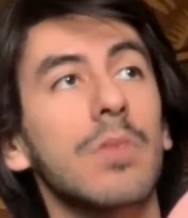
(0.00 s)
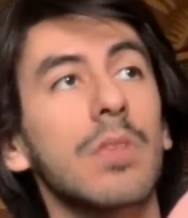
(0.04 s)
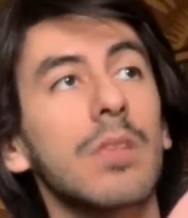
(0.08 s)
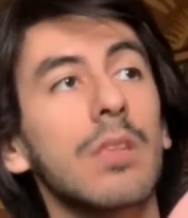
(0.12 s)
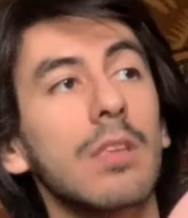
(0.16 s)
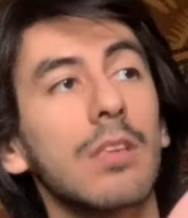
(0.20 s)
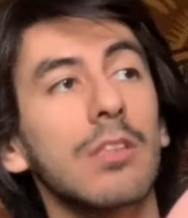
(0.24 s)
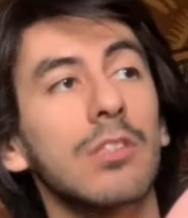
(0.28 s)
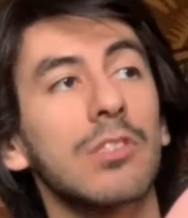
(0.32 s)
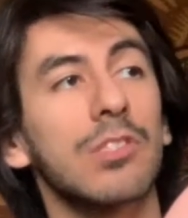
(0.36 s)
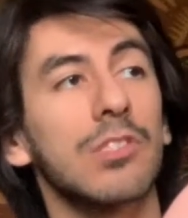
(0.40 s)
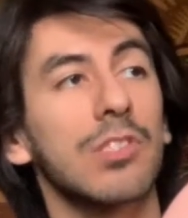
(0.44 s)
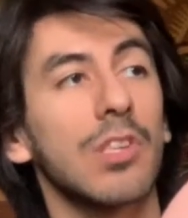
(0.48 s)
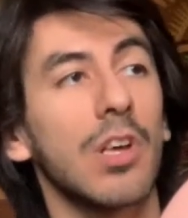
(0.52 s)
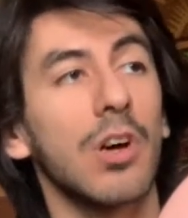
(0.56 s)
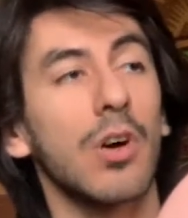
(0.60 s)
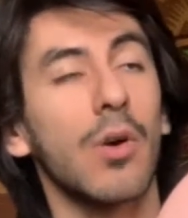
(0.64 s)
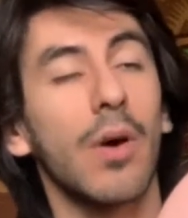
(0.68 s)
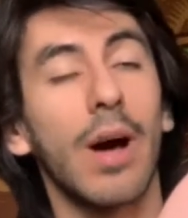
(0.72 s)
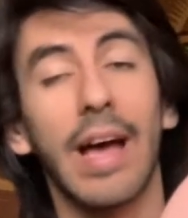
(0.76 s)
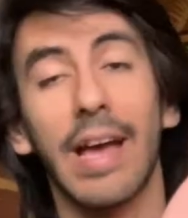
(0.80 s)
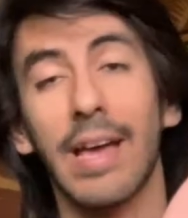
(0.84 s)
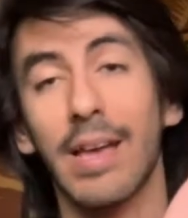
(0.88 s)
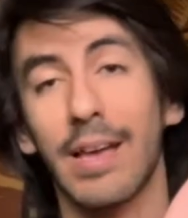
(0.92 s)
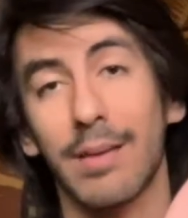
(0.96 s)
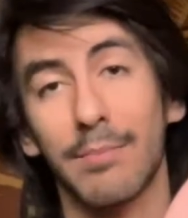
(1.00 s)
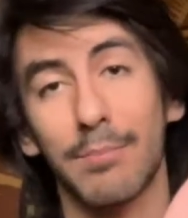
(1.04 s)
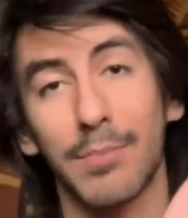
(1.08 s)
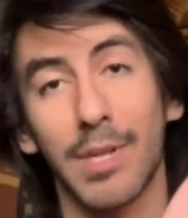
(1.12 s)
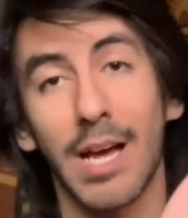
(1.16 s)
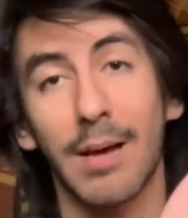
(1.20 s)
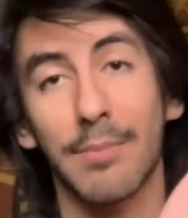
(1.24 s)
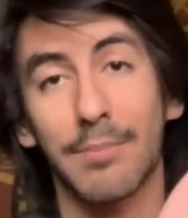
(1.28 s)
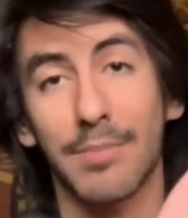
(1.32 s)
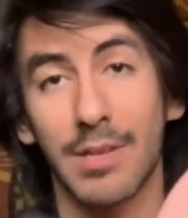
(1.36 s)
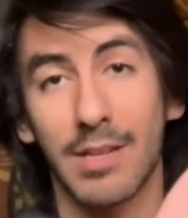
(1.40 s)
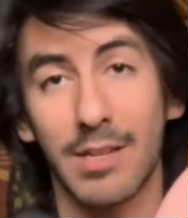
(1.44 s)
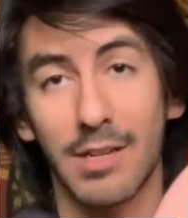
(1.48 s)
so I'm
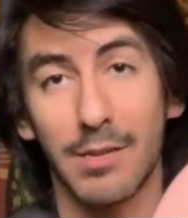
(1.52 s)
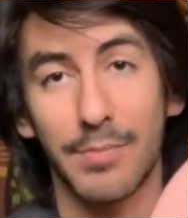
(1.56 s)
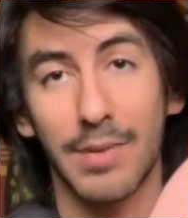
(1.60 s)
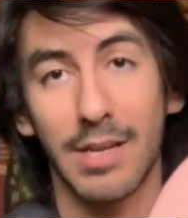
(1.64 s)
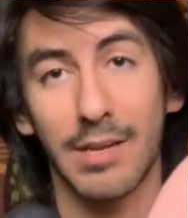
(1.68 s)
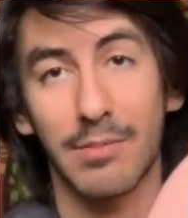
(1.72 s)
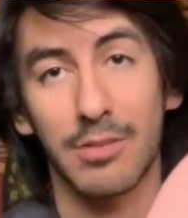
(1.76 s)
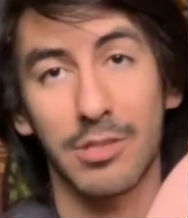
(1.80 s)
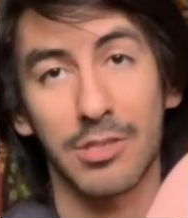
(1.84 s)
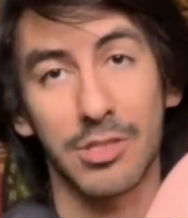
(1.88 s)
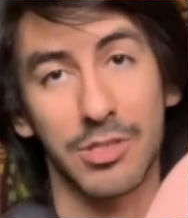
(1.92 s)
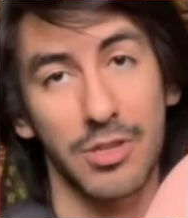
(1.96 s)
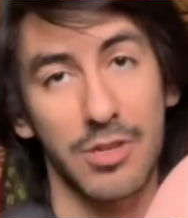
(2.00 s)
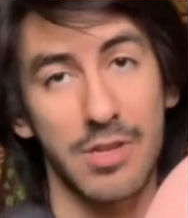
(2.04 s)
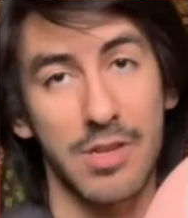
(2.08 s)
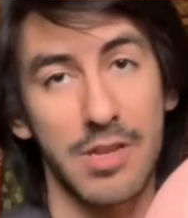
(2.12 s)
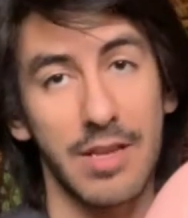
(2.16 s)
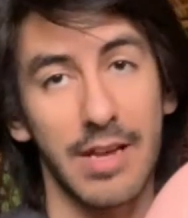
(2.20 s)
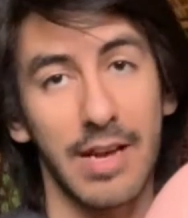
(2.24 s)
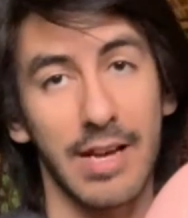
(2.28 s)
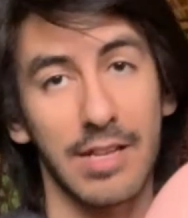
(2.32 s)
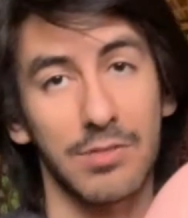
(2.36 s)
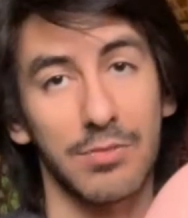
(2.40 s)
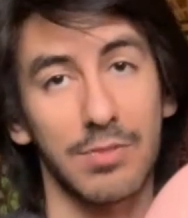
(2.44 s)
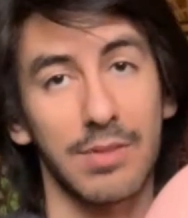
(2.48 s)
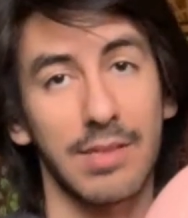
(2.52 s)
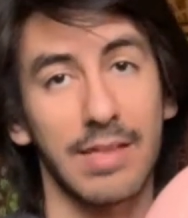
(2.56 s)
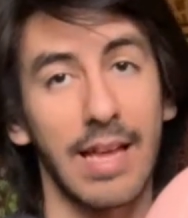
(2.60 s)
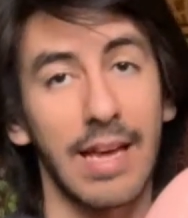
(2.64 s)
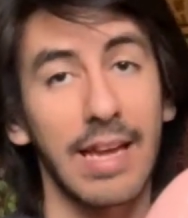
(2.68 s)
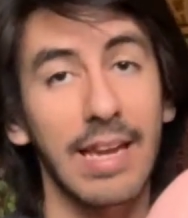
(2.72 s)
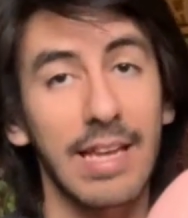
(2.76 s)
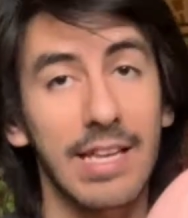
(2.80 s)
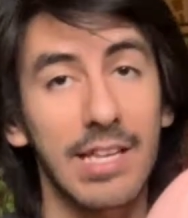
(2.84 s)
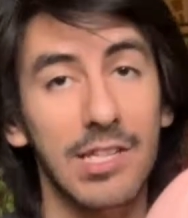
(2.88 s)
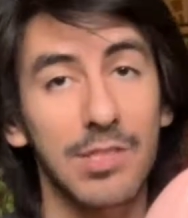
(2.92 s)
not going to be able to show you guys what that is,